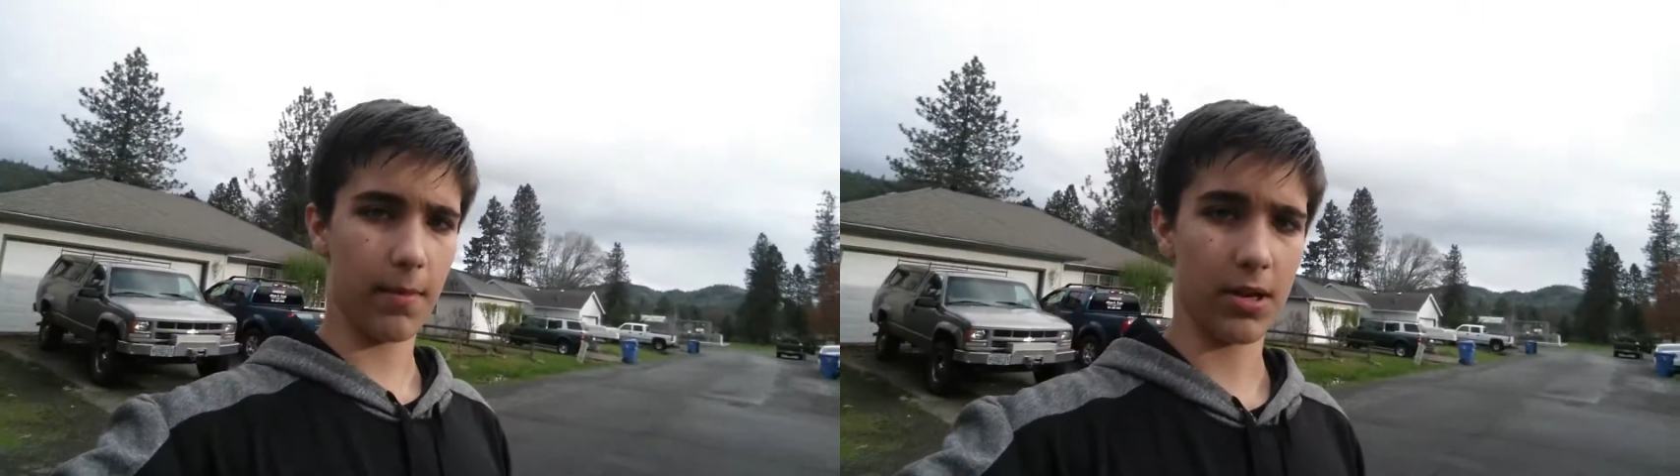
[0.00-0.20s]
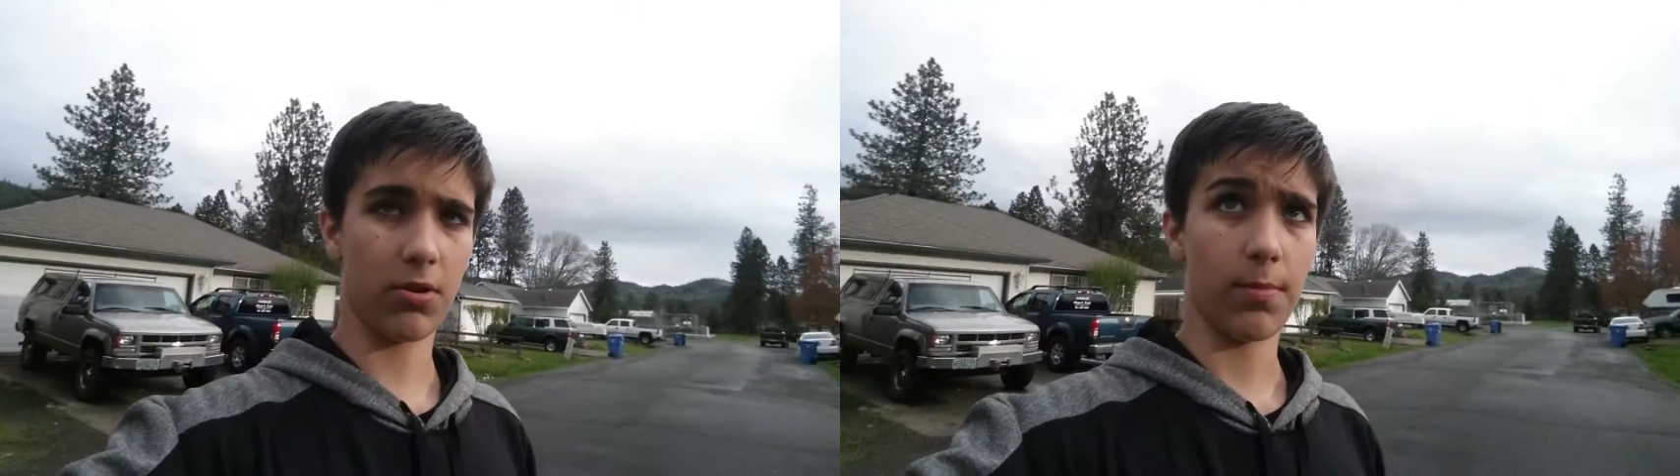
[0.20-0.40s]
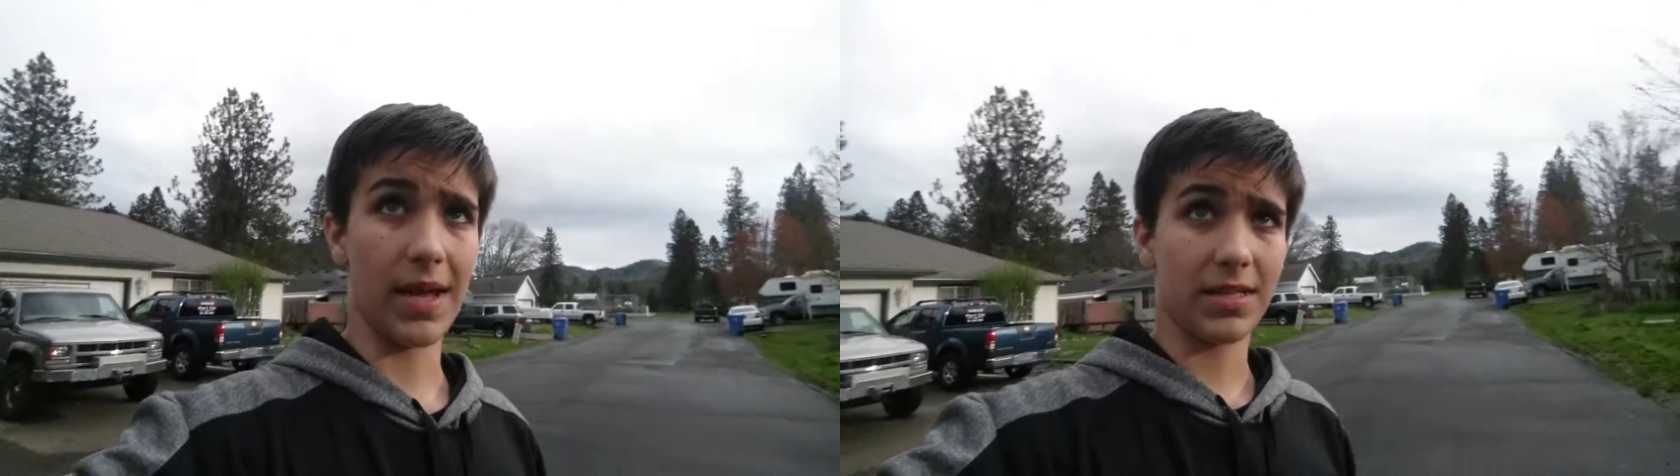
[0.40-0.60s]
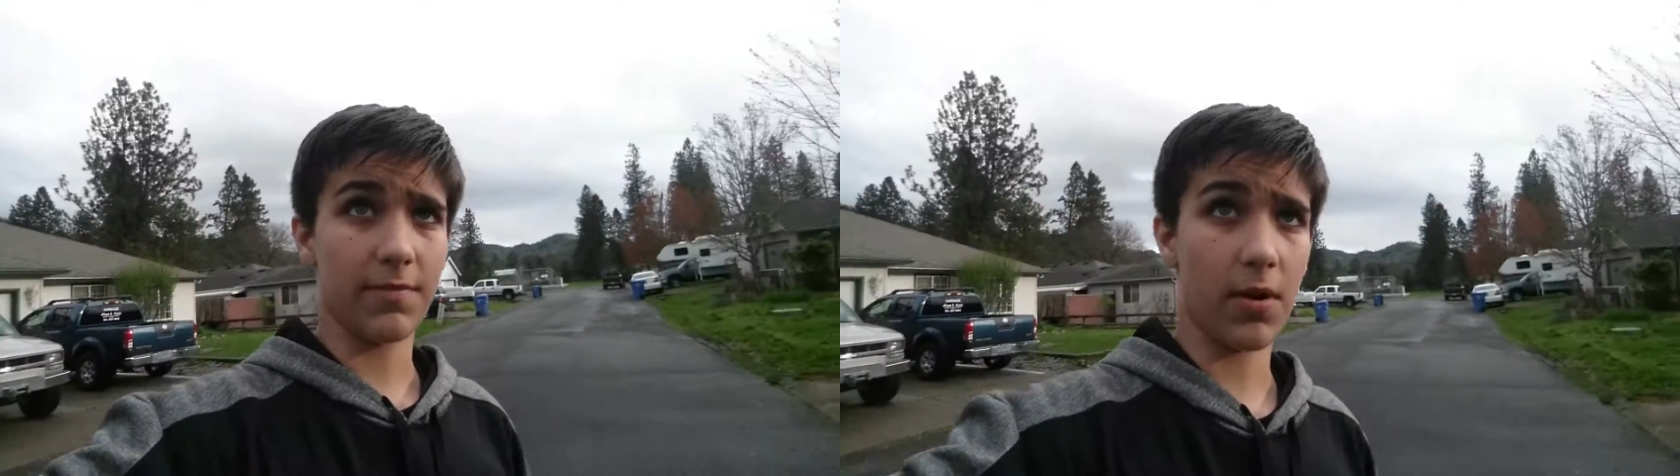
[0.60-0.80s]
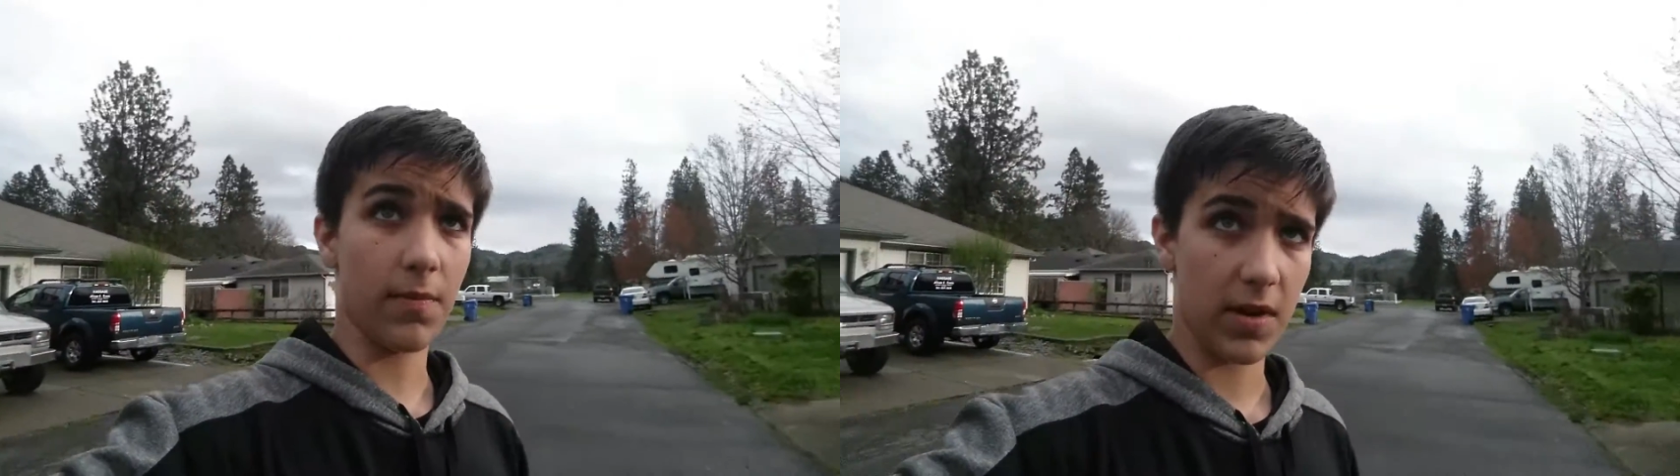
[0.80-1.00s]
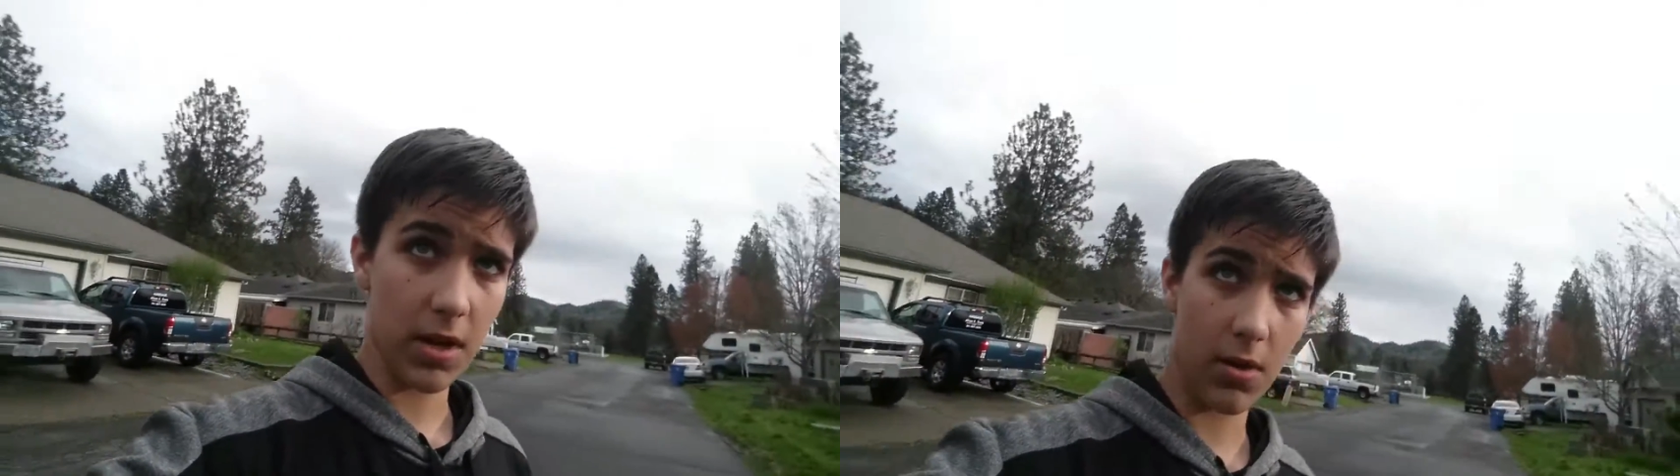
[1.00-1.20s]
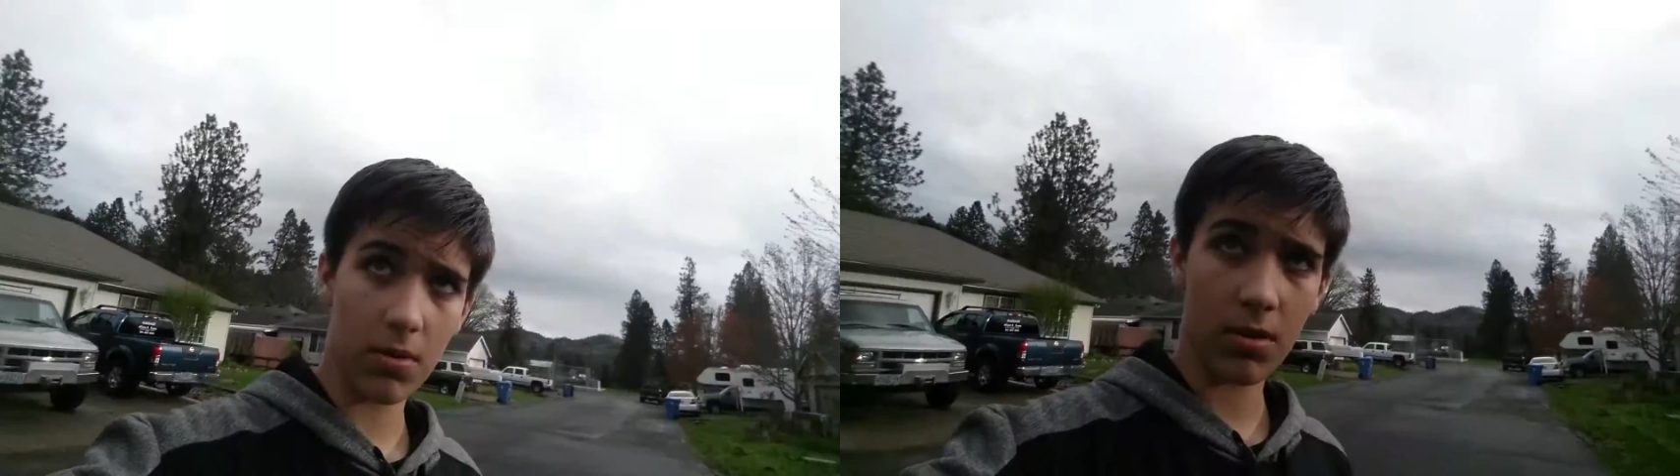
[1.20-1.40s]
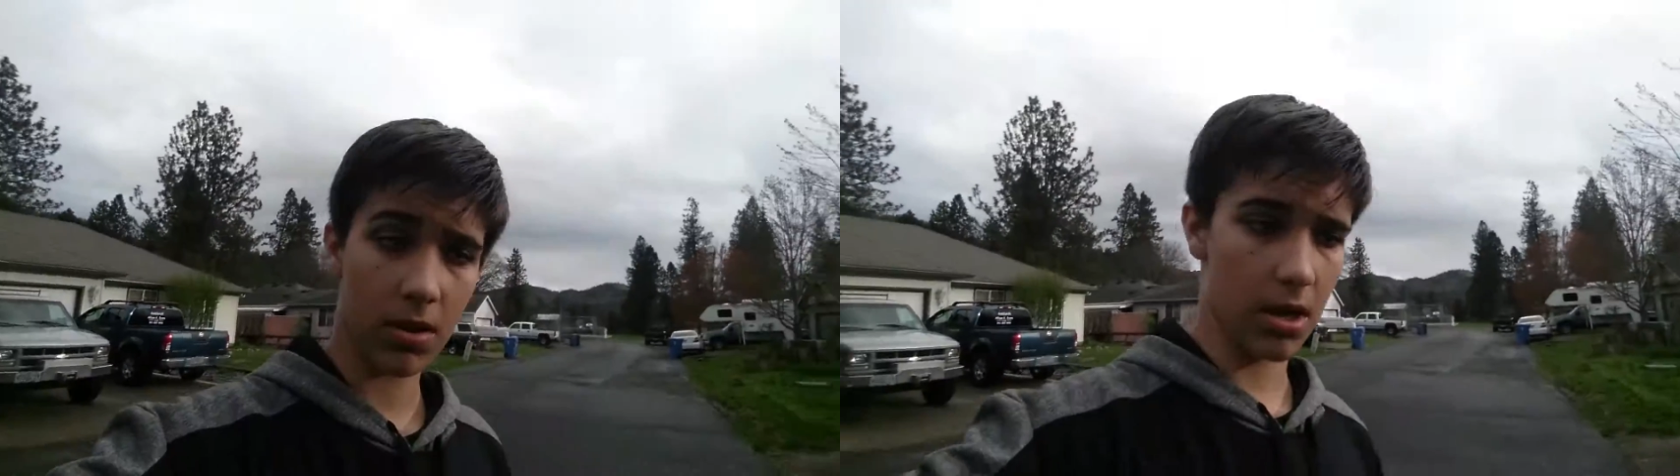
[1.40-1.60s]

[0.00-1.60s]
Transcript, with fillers: I might do a basketball video